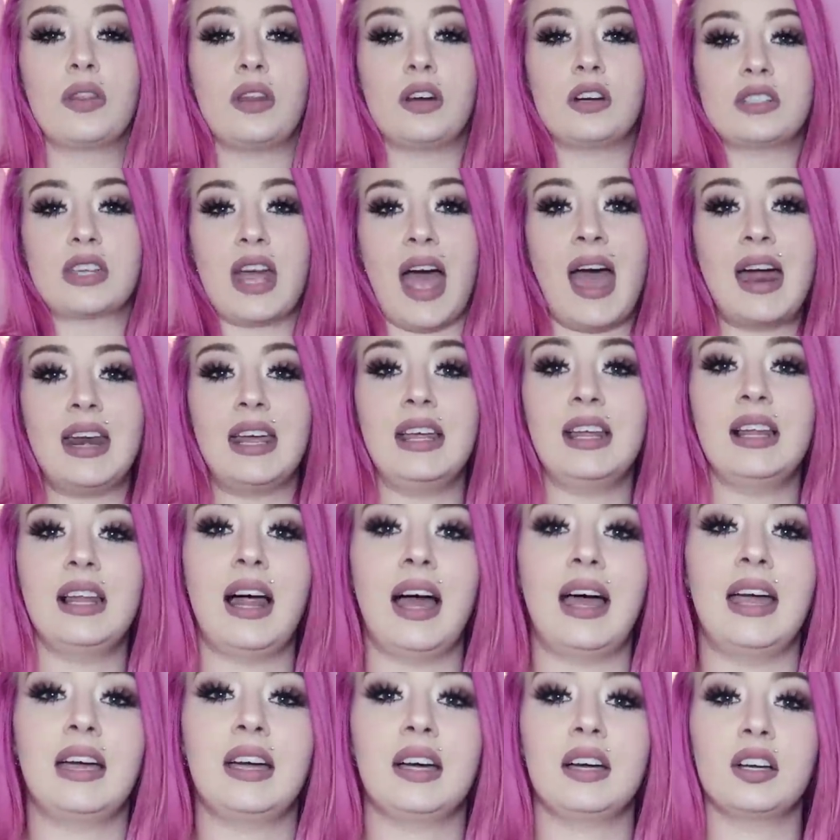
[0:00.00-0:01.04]
there's any
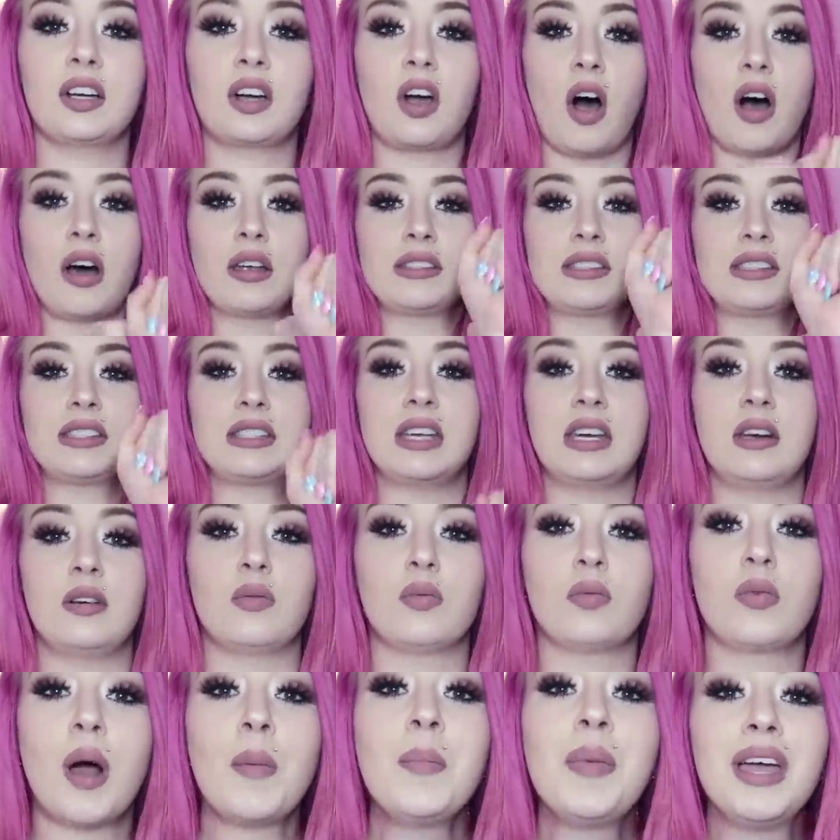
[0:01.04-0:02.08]
like constant
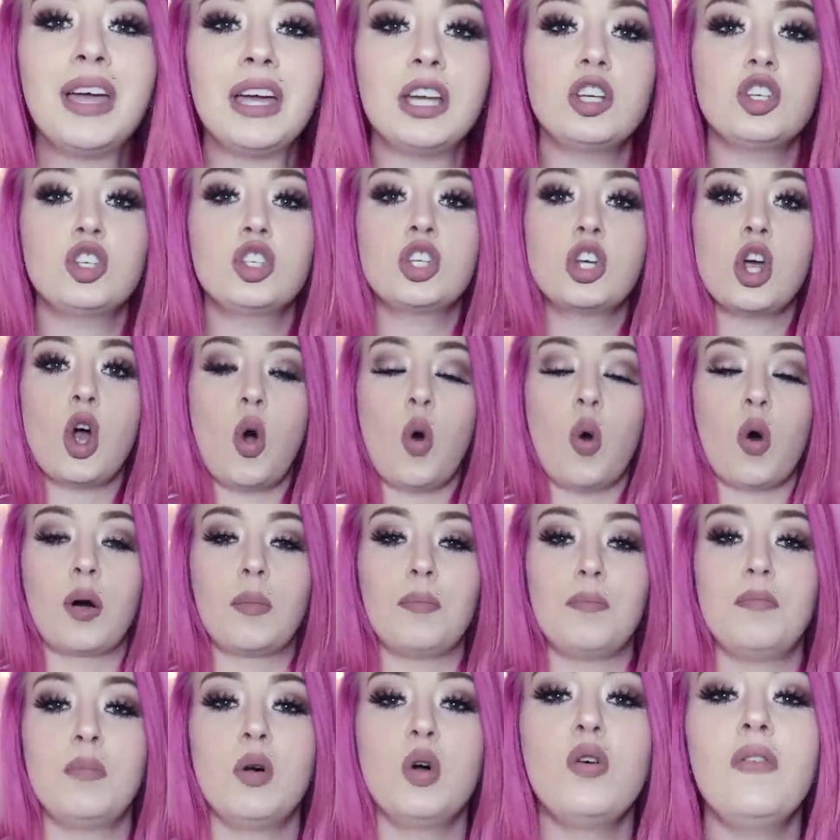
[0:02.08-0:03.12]
rubbage or
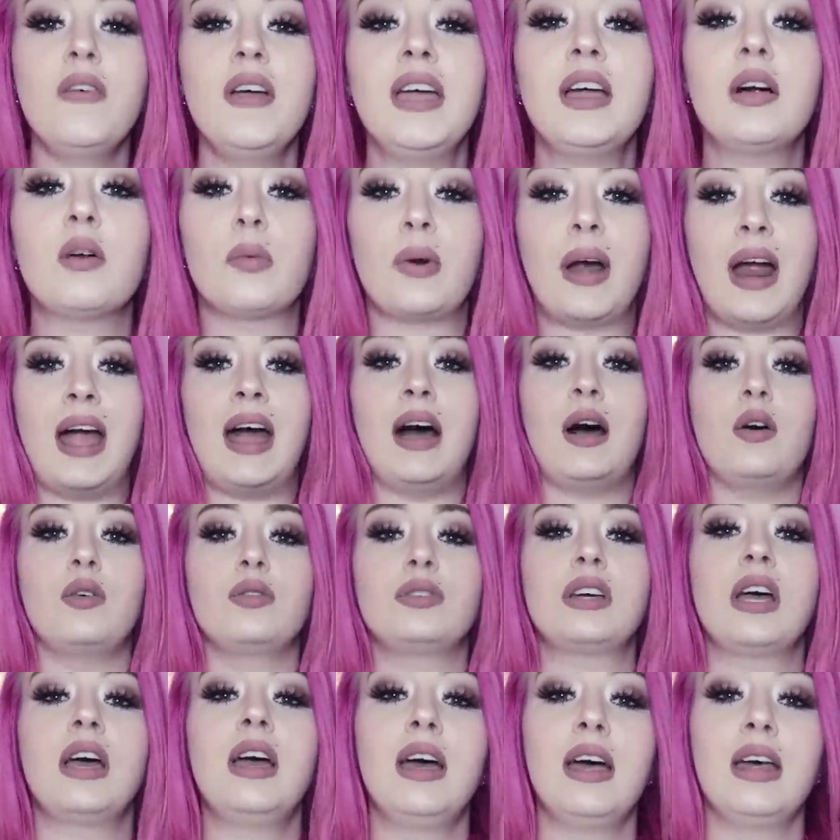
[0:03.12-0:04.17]
moving
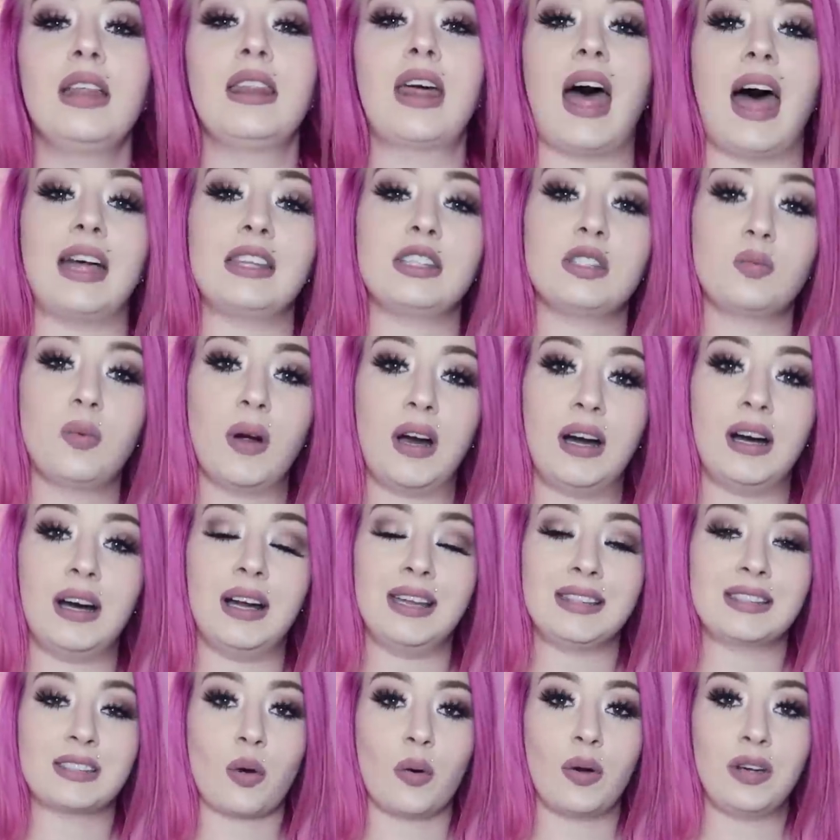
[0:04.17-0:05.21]
around, that's where
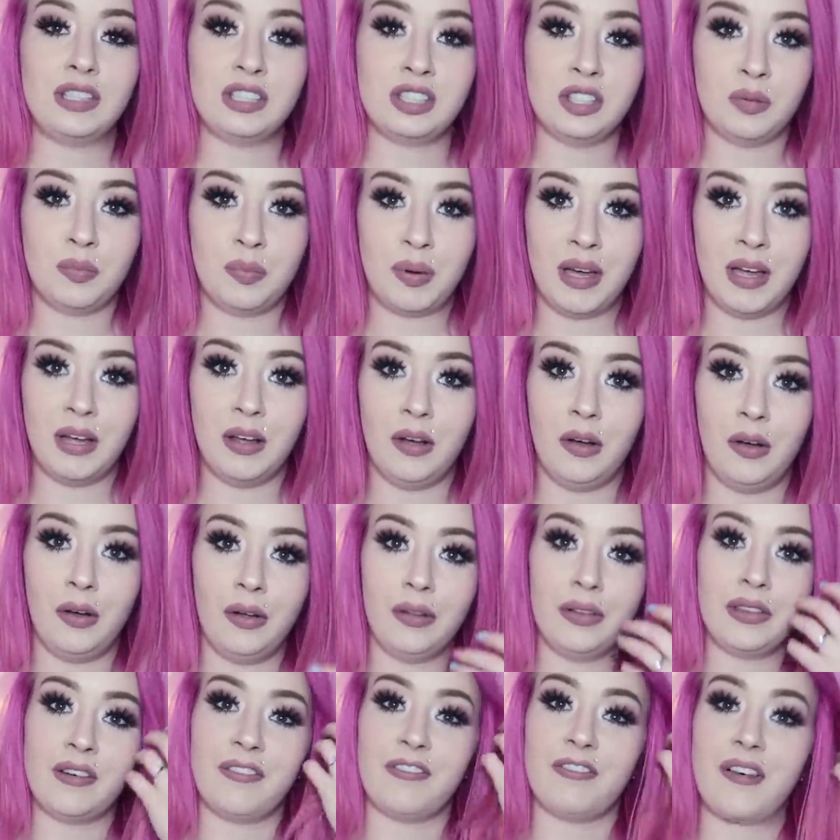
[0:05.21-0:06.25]
it's going to
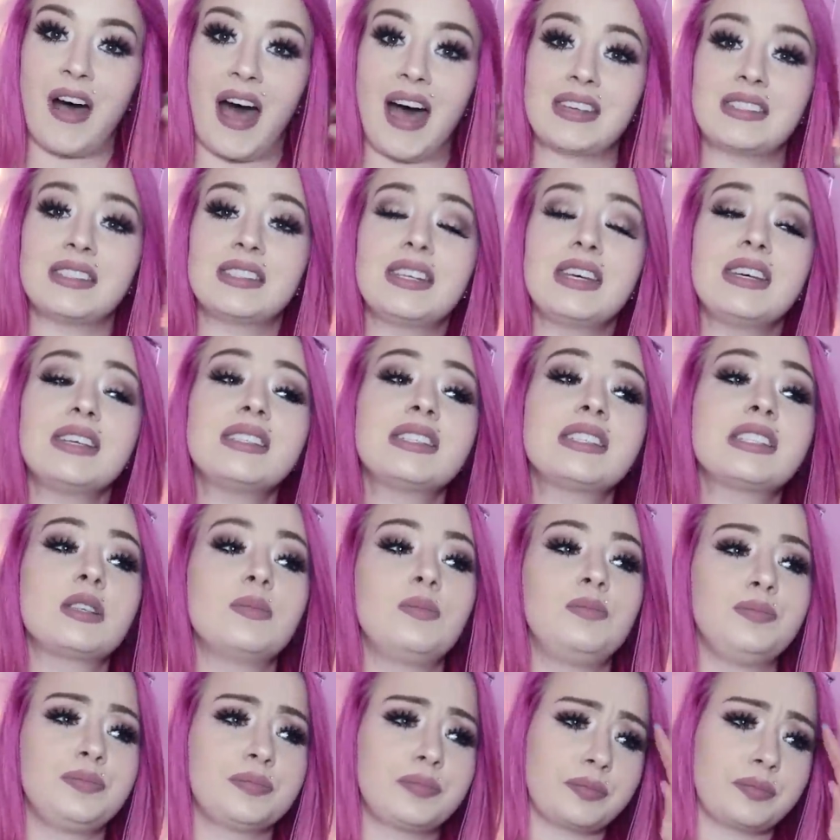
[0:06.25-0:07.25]
pill the fastest.